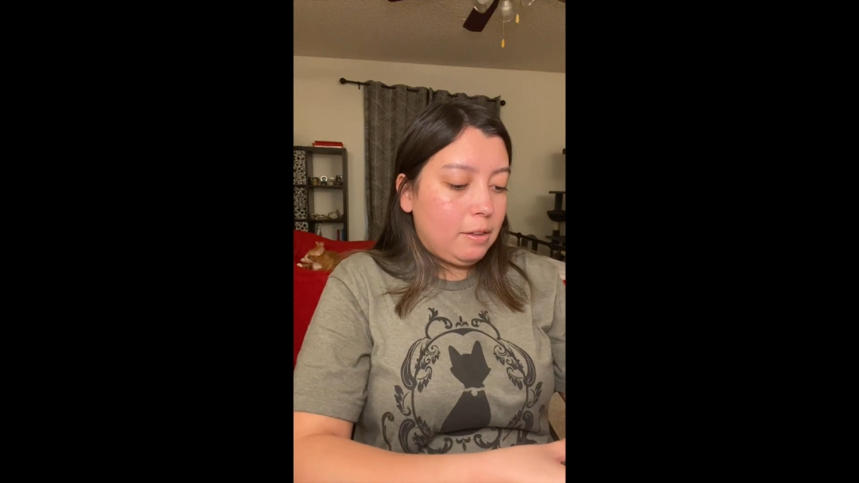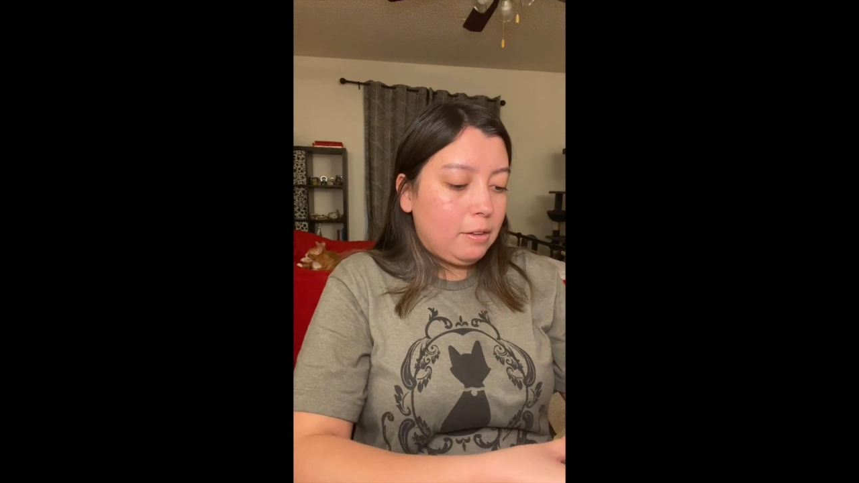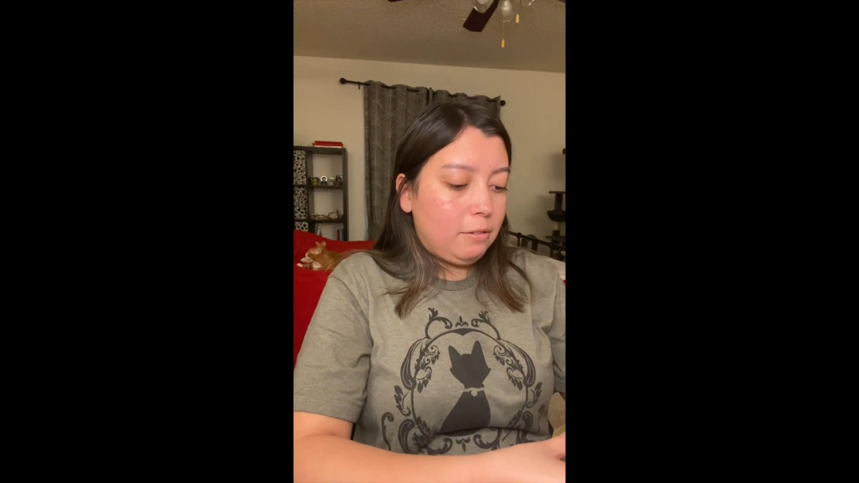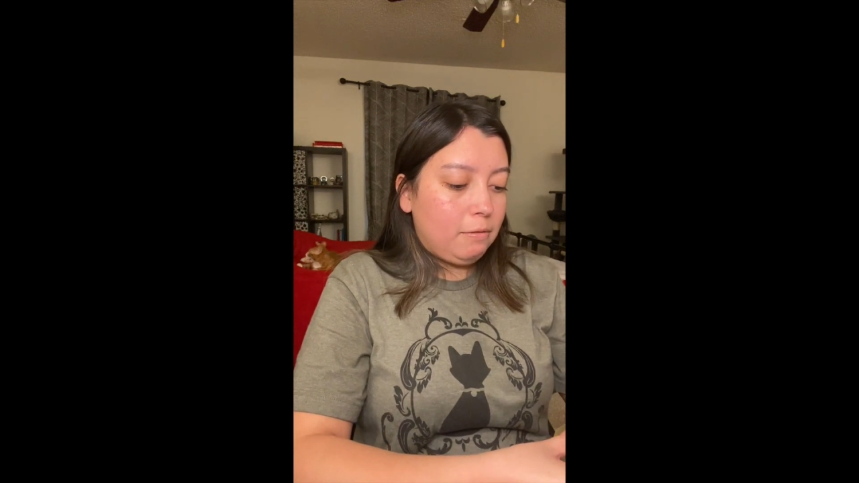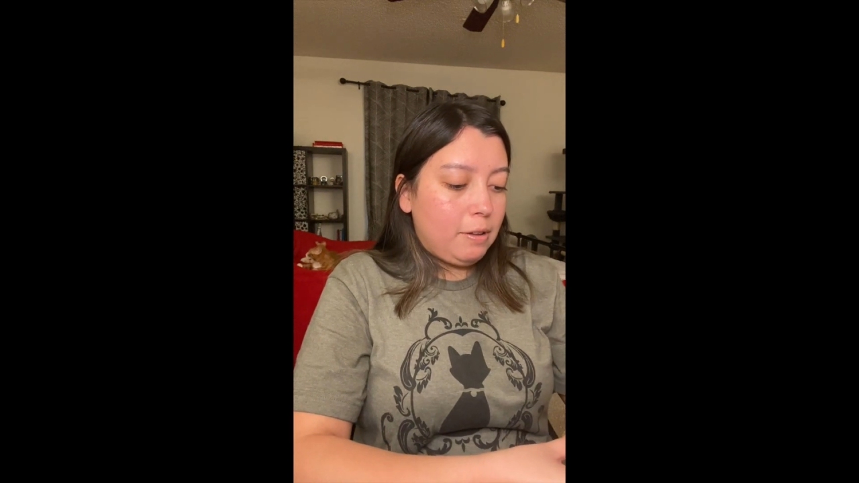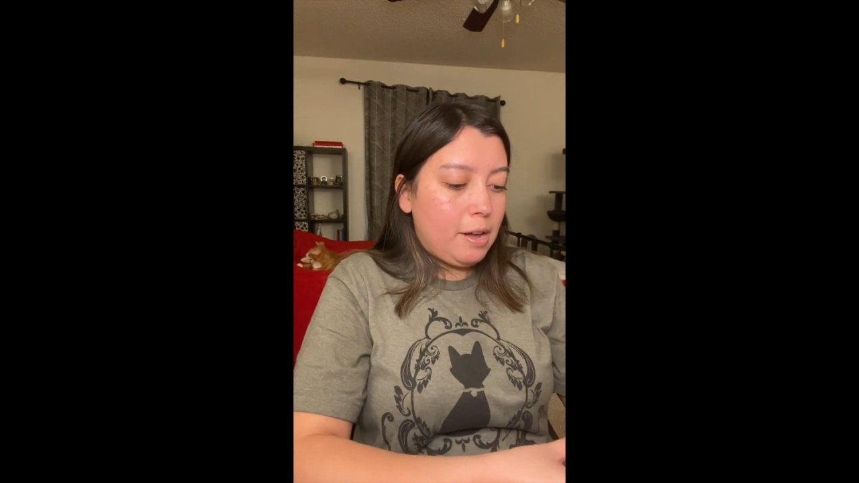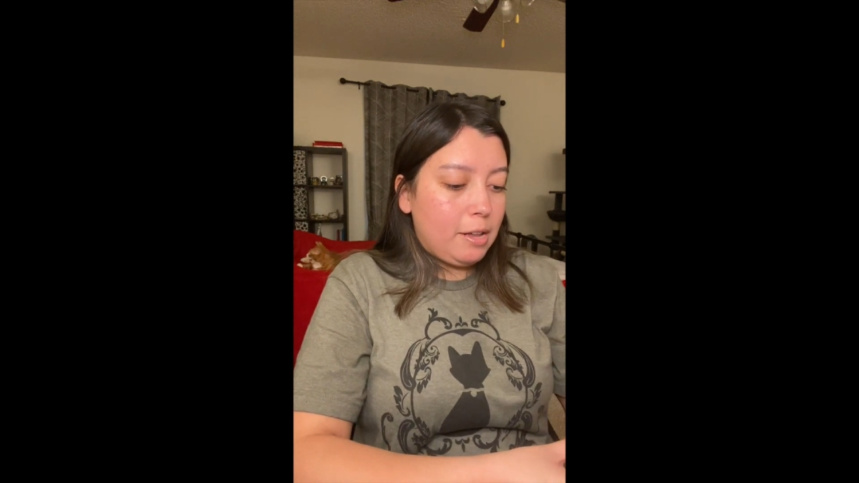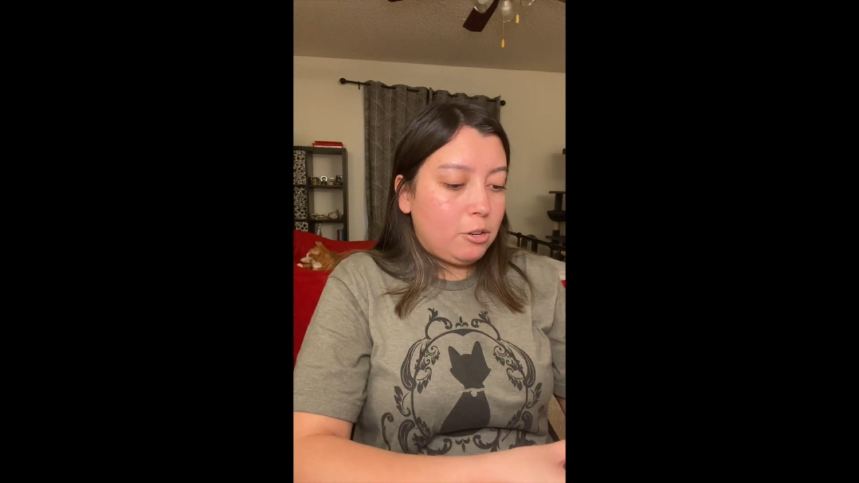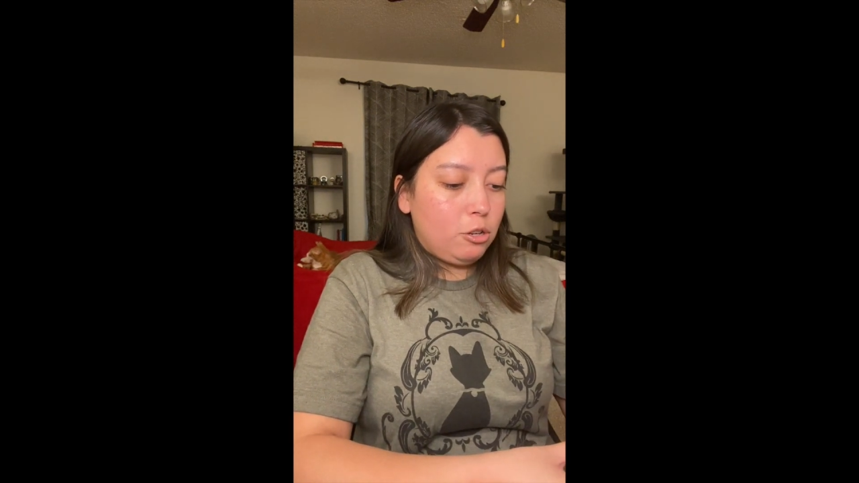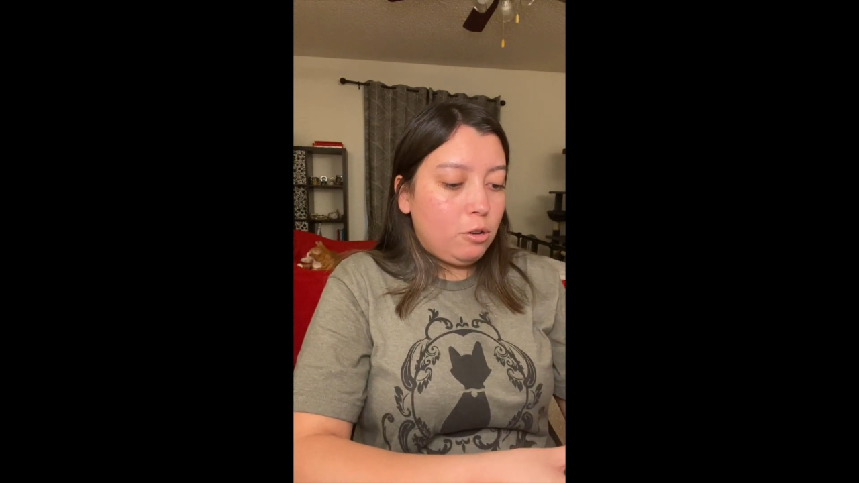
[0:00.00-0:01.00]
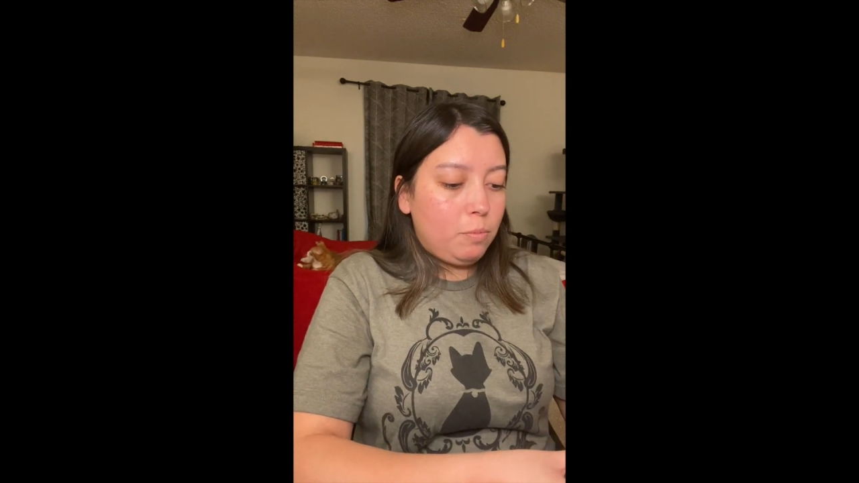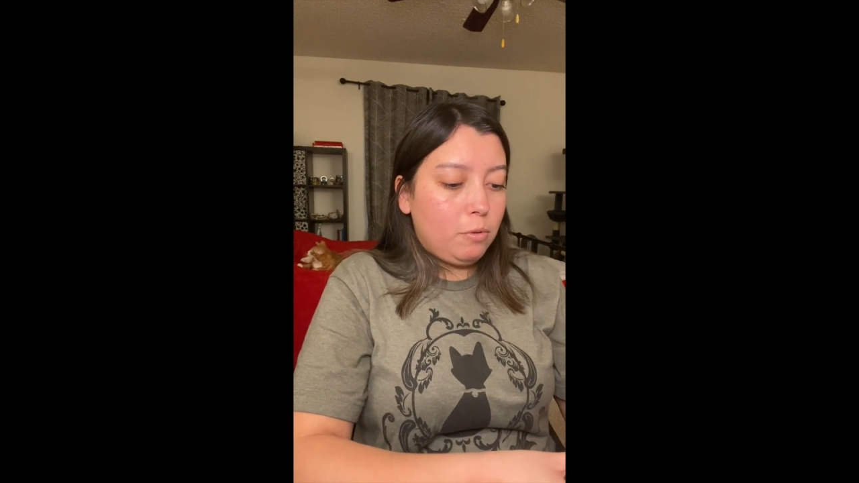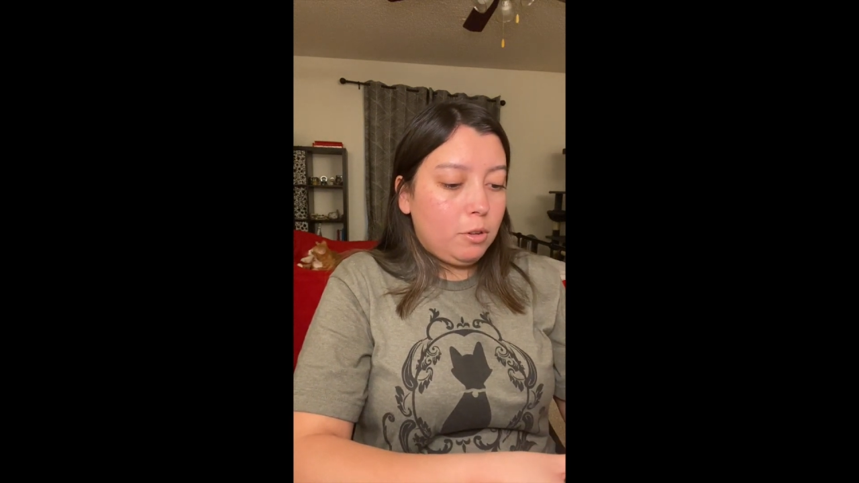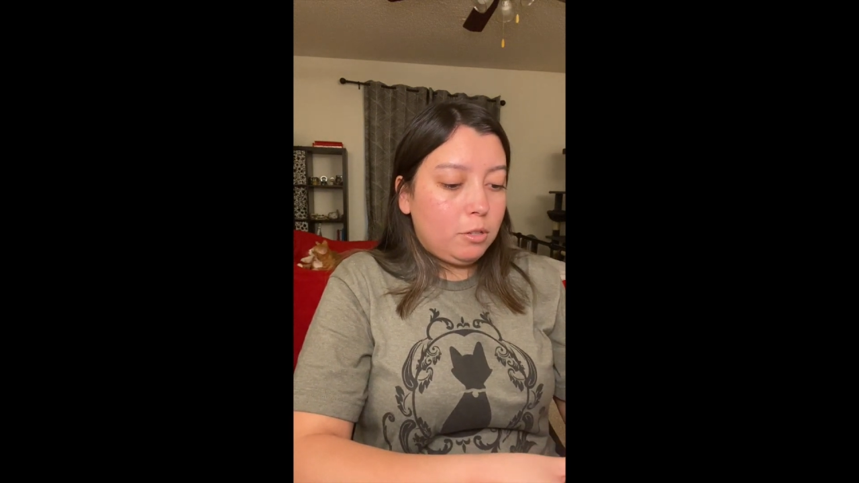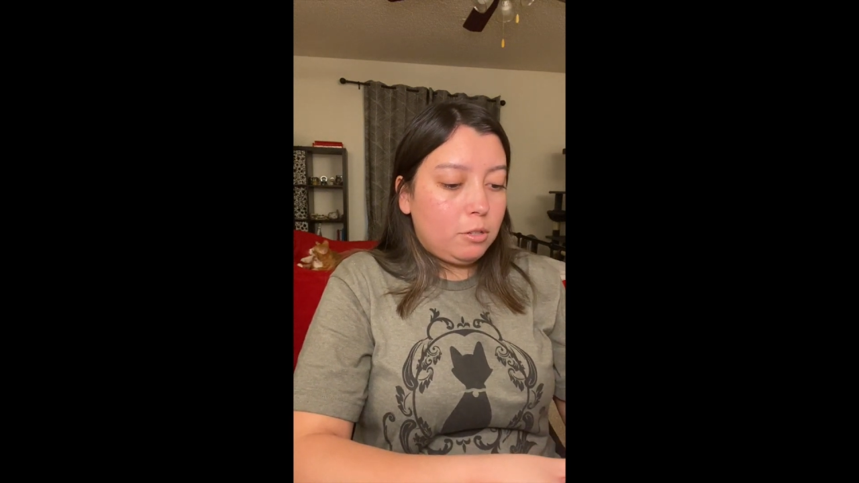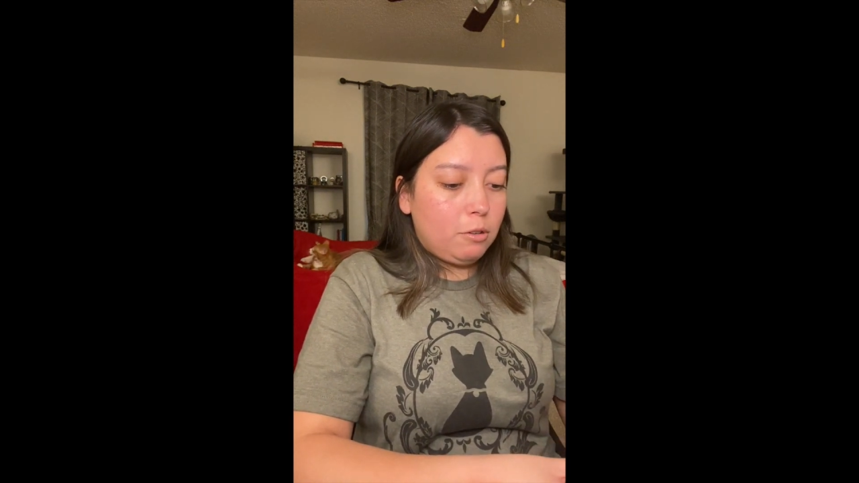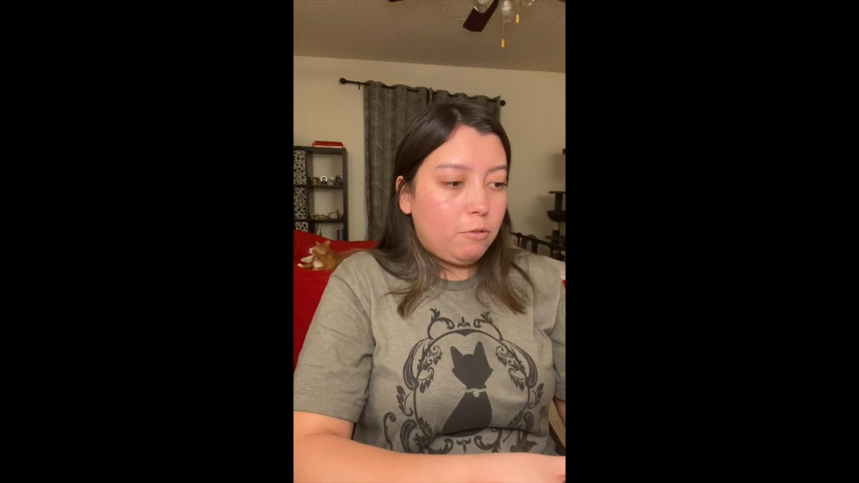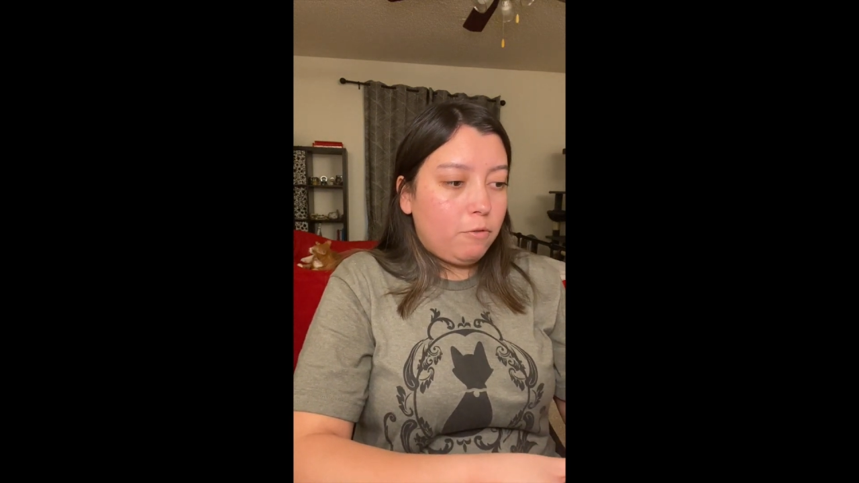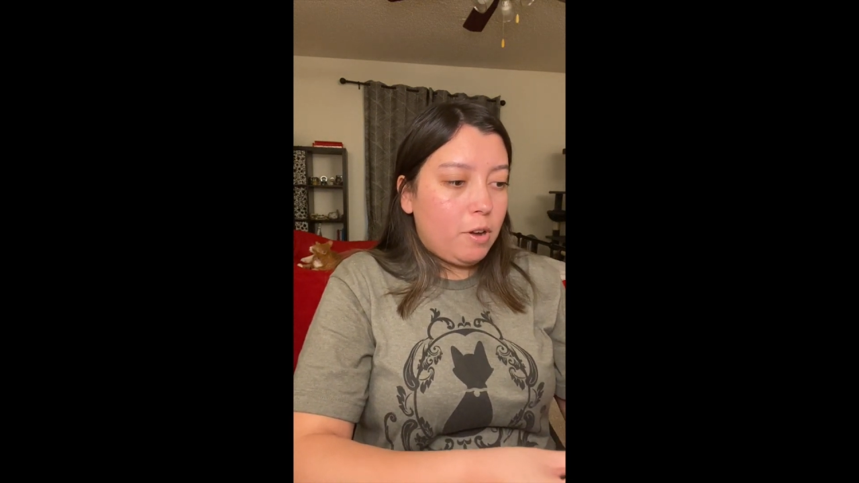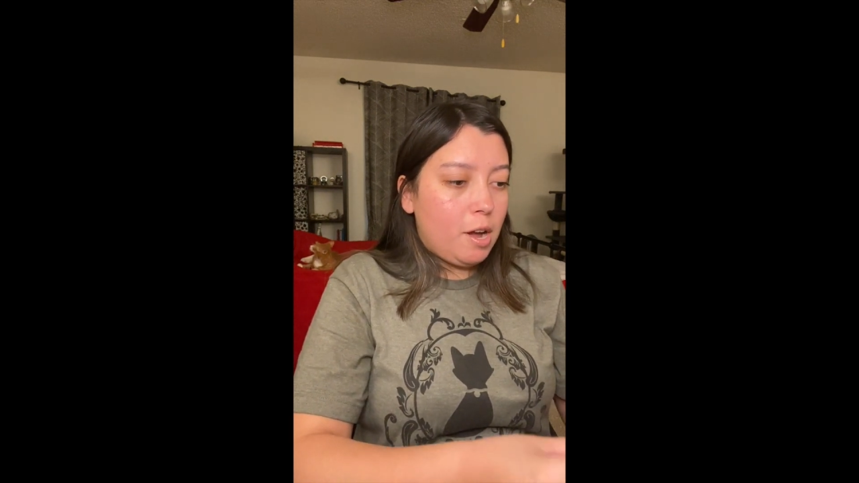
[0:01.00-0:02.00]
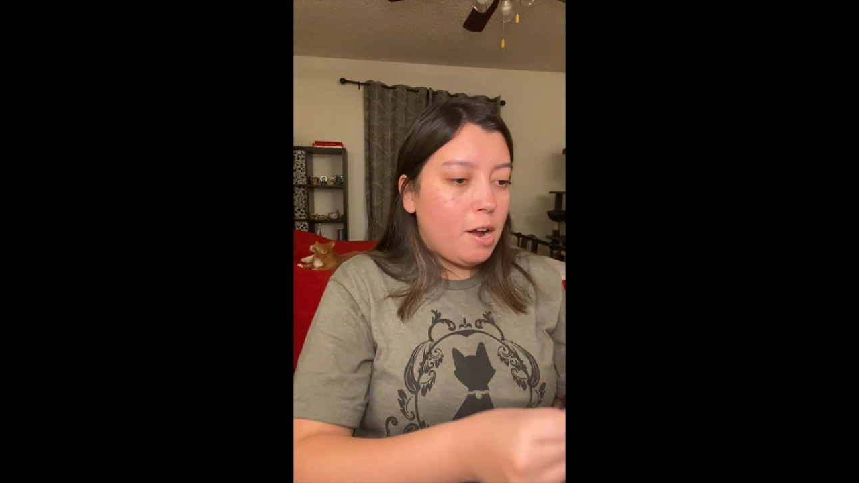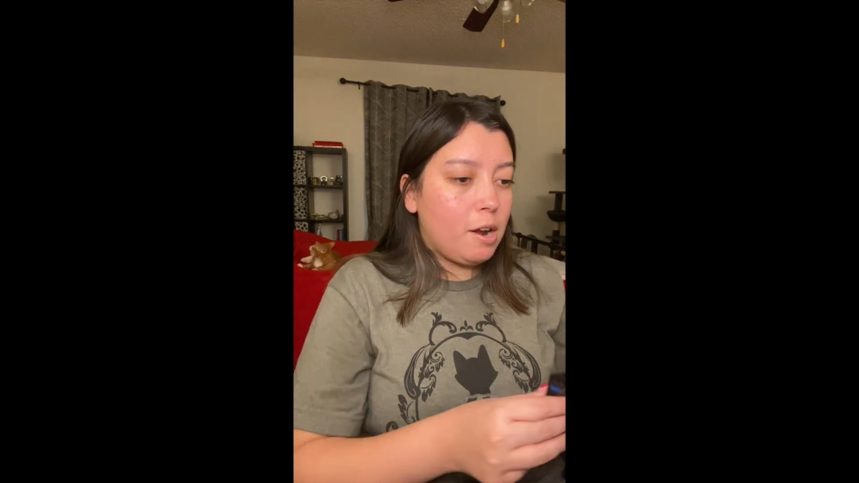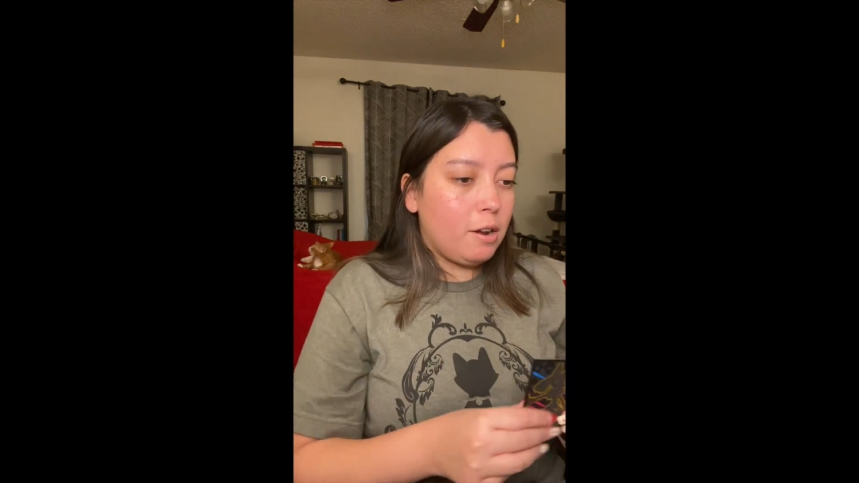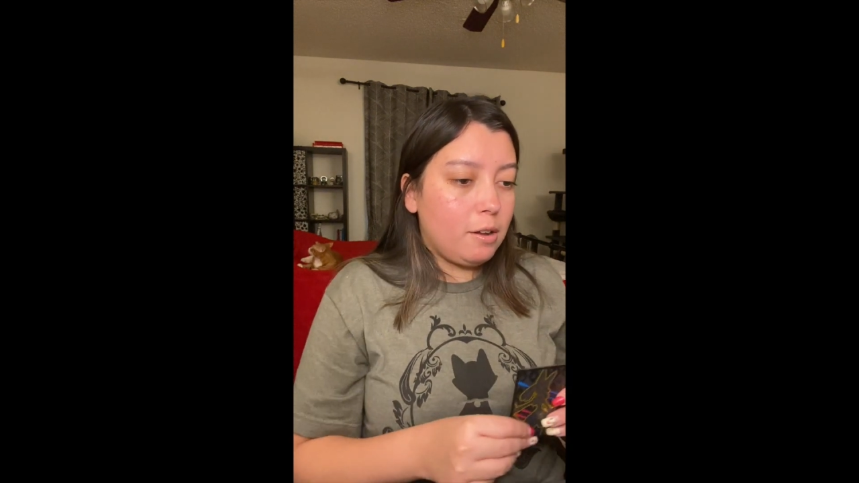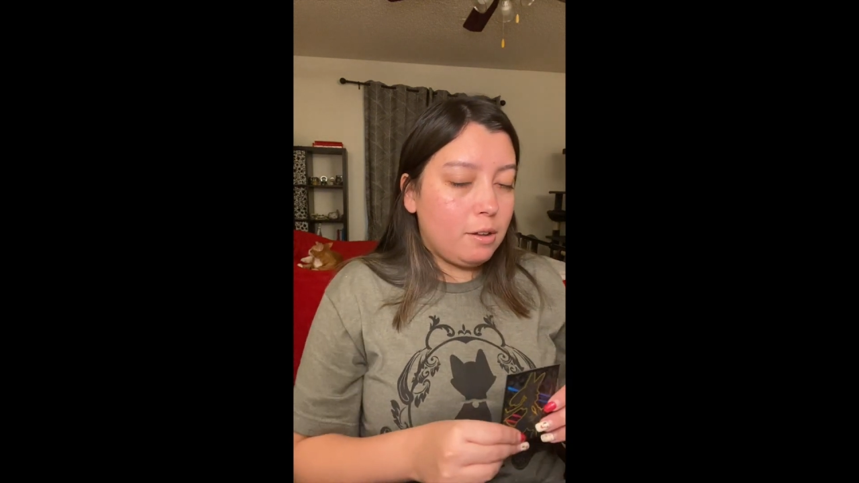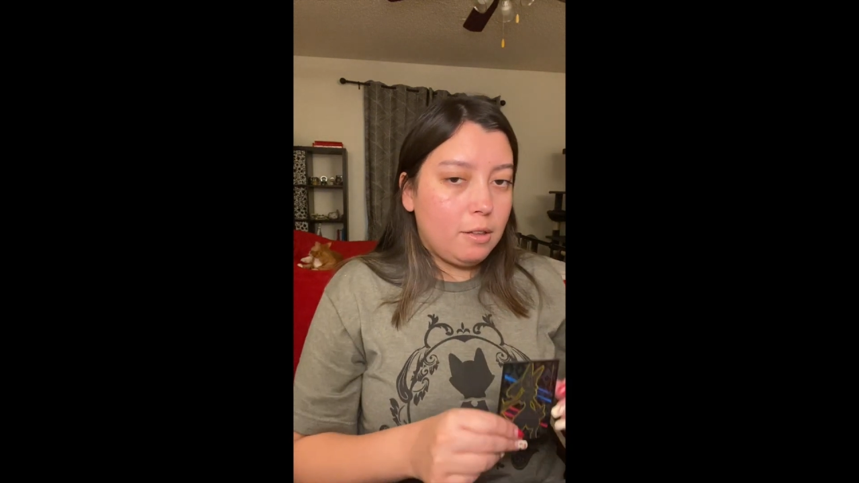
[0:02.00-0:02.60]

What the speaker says: So we got 2 pulls so far.